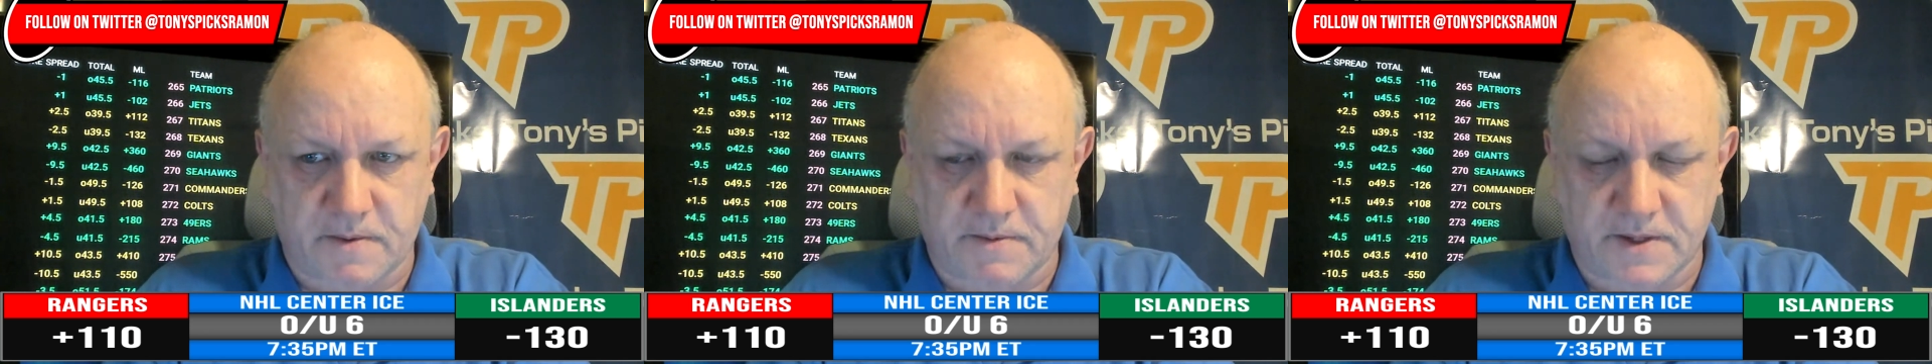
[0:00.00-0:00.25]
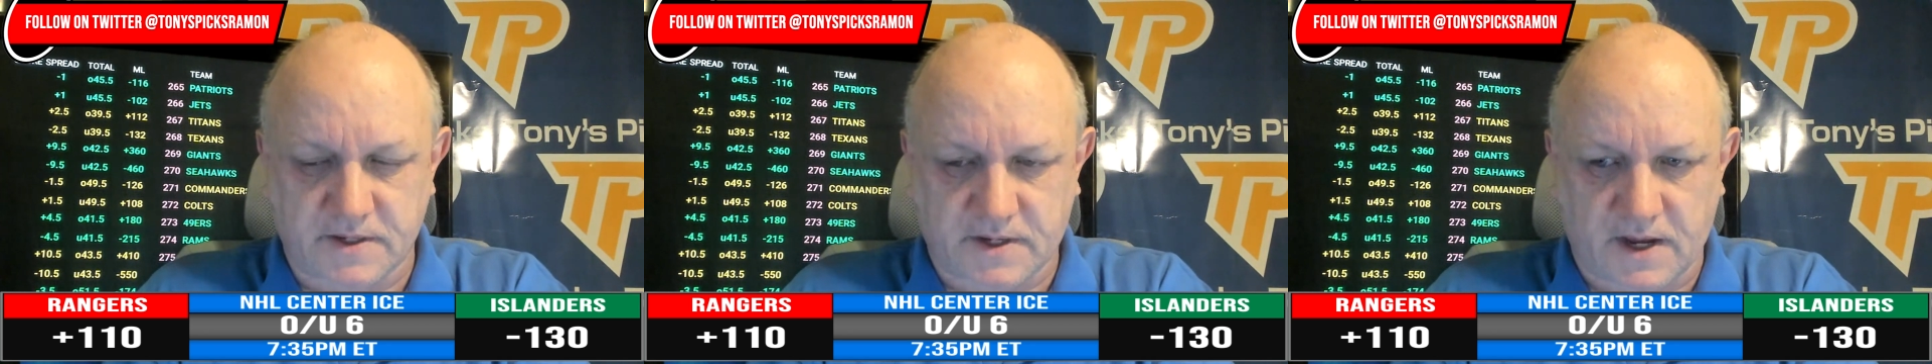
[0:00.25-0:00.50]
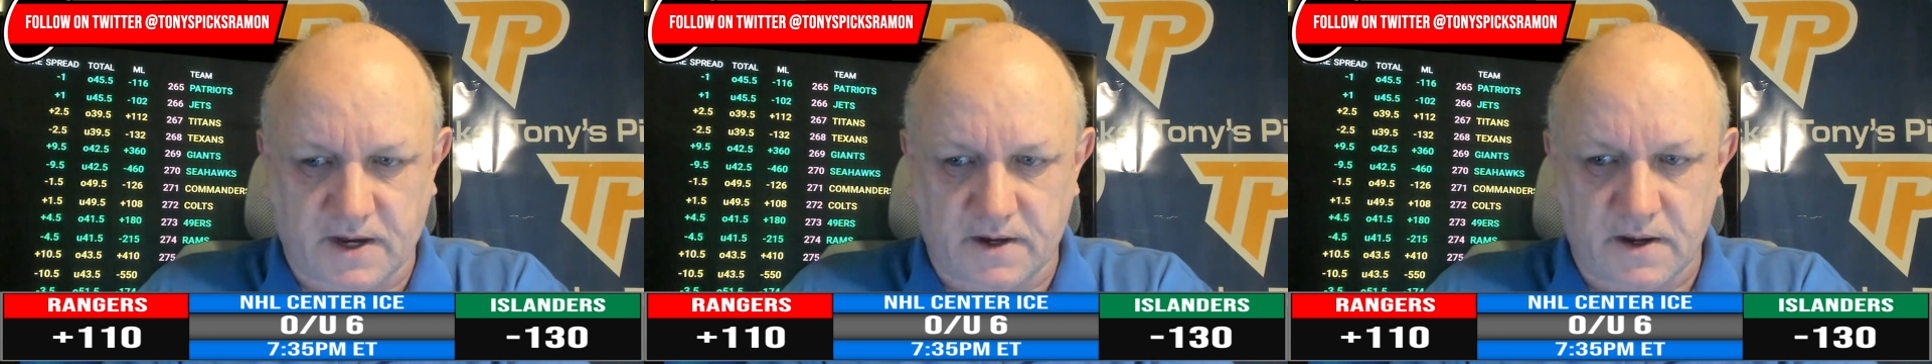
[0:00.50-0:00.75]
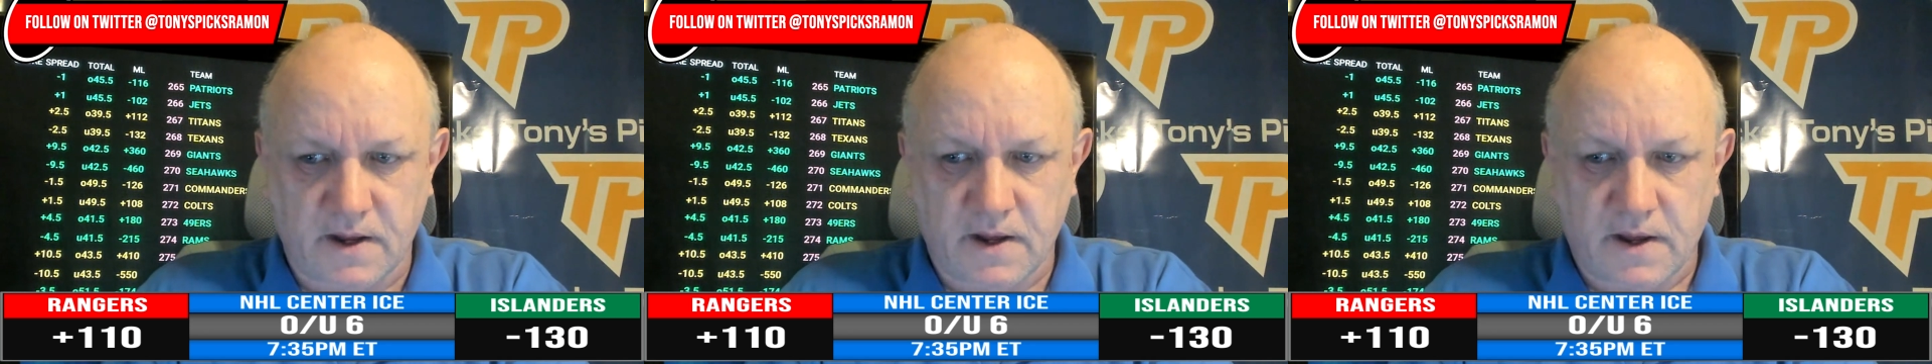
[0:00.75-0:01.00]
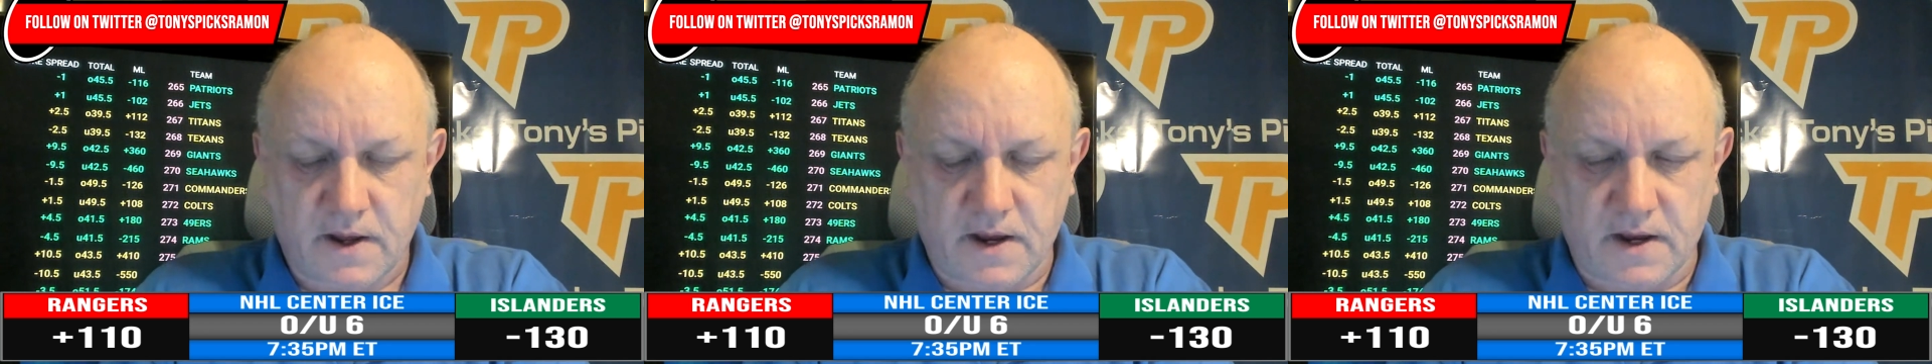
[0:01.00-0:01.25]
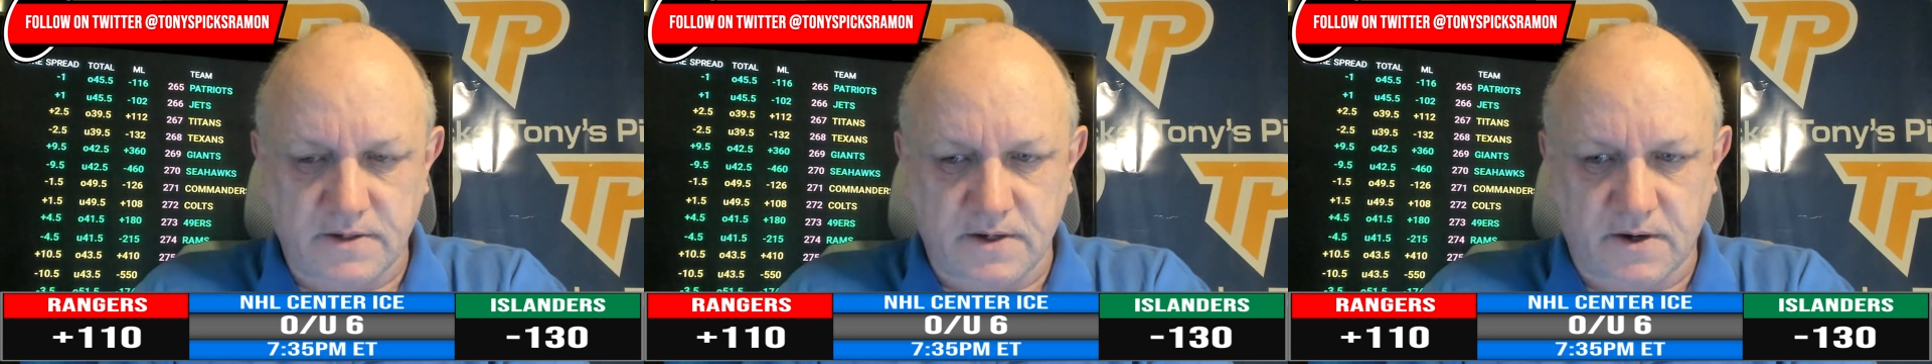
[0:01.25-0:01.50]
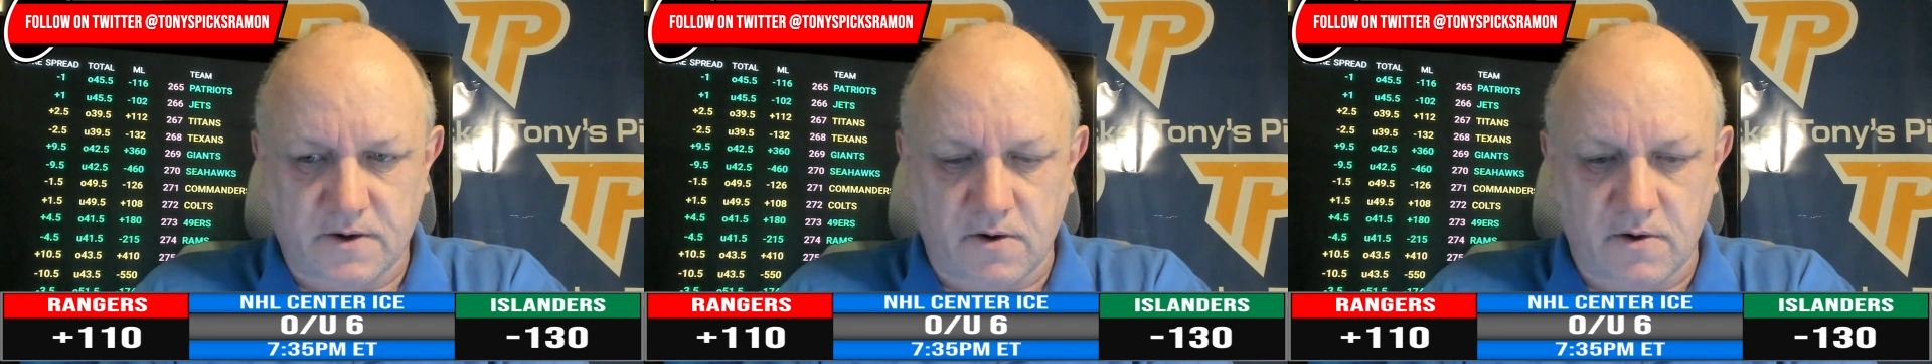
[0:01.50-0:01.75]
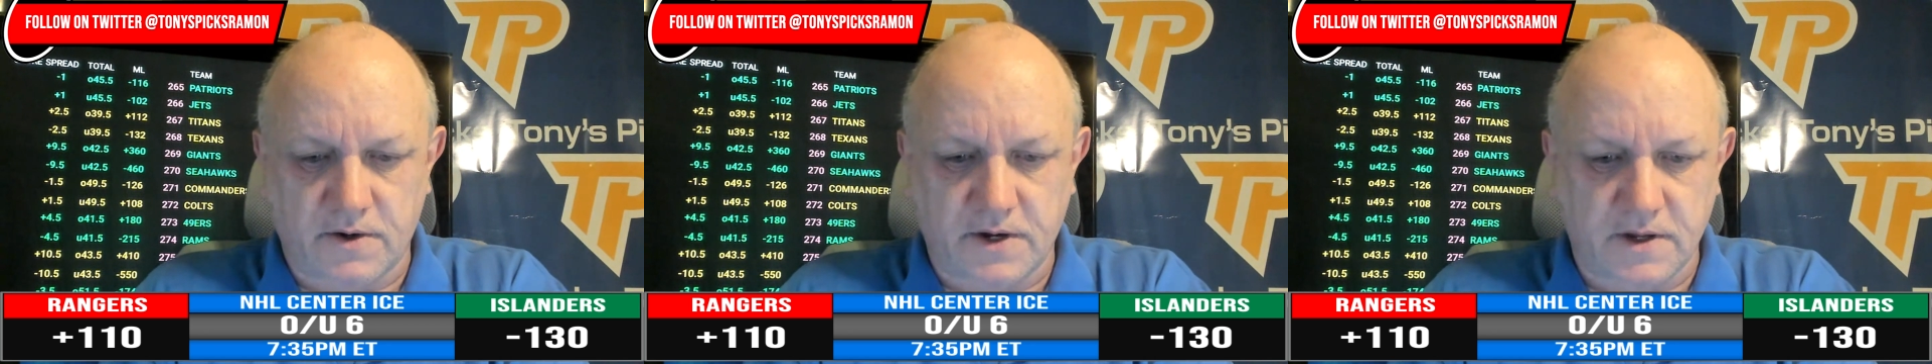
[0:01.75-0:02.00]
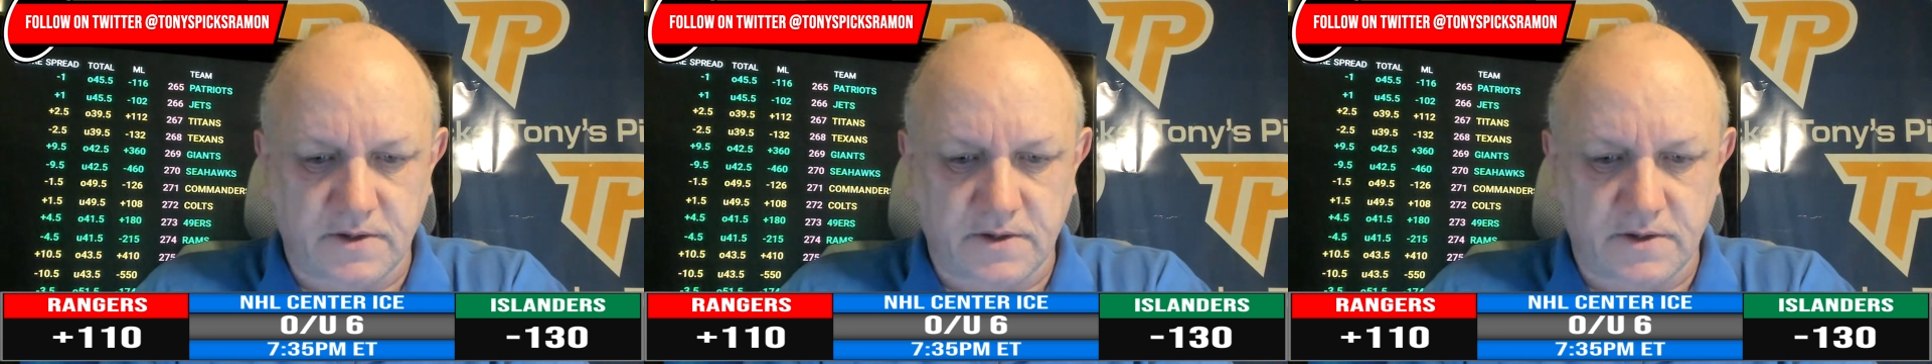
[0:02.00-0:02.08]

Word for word: Maybe the skate hasn't occurred yet,